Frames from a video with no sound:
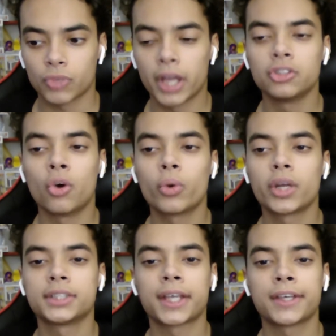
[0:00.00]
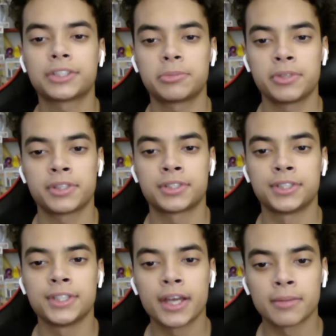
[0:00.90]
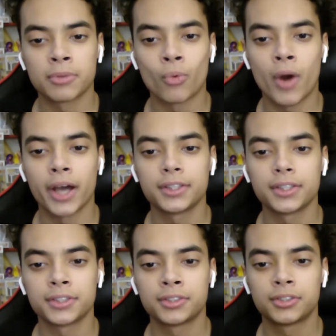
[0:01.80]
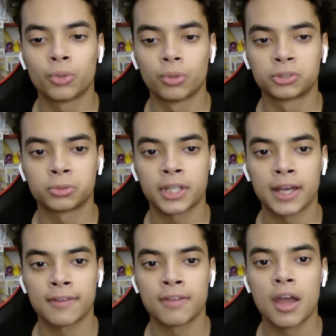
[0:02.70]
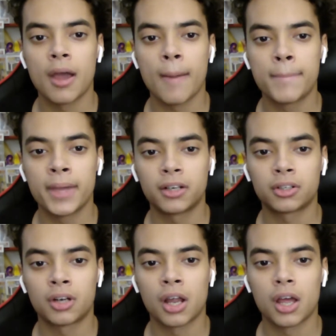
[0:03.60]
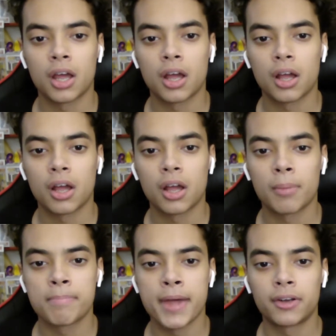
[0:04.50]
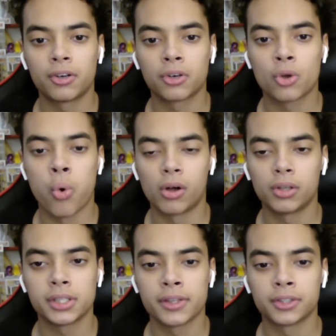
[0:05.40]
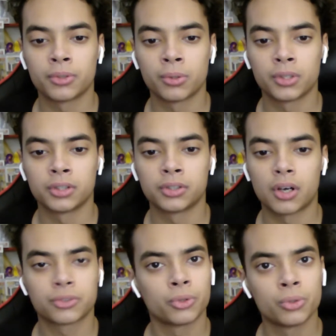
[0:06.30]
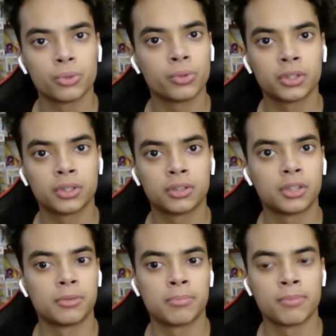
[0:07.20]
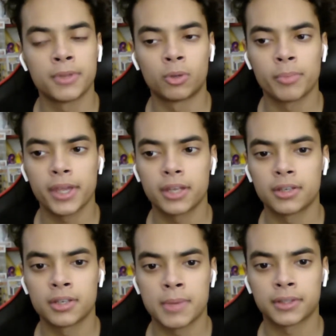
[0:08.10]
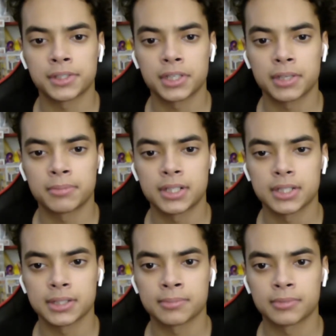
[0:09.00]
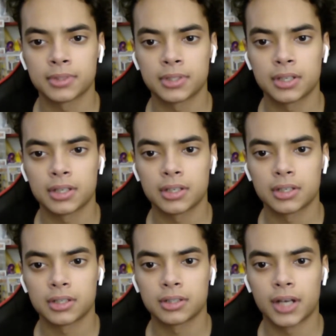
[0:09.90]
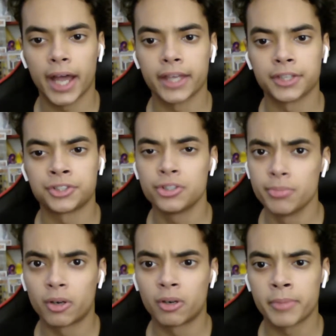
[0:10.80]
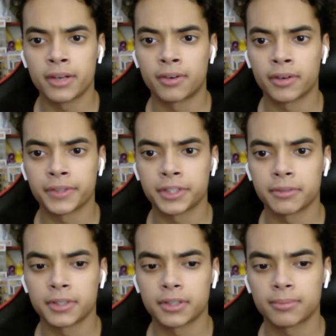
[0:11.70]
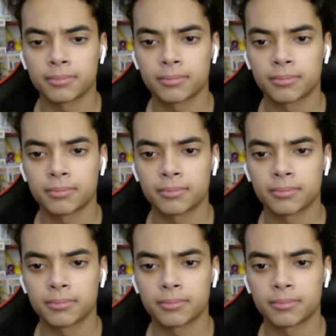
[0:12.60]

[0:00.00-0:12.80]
And no one has answered me this yet, but why does Torchwood have better quality than Doctor Who, and they were made in about the same time? I assume they were made around the same time.